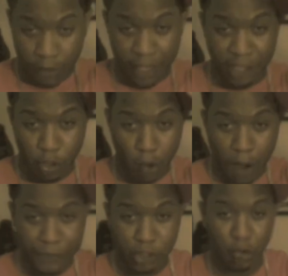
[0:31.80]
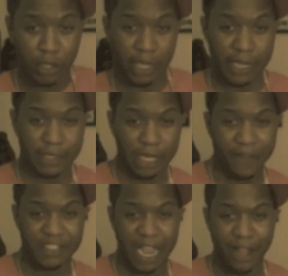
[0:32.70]
Thank you all for tuning in to
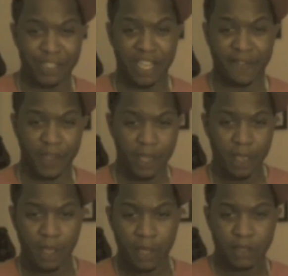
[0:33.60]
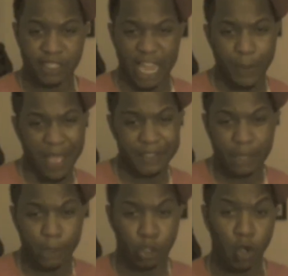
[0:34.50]
Love Child TV. Today we have
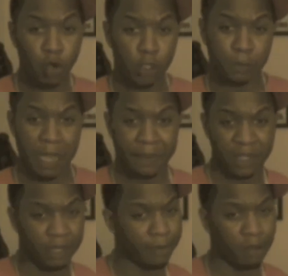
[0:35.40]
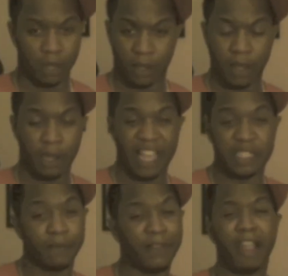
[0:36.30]
some of the coolest people in the building, like
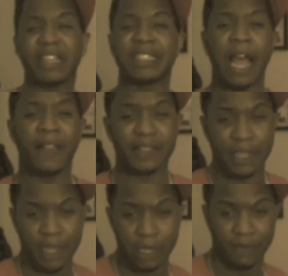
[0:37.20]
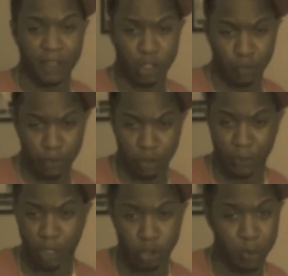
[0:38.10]
some very talented individuals, and
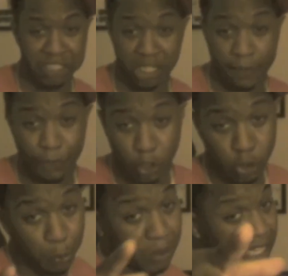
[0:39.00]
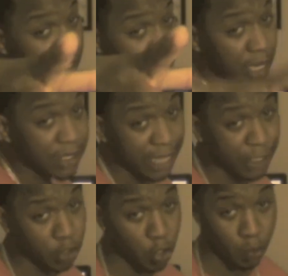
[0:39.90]
we're gonna switch it up for you. So please
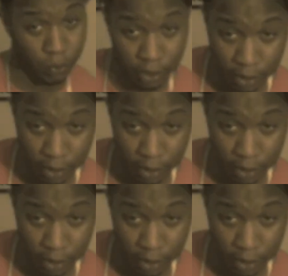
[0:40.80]
stay tuned.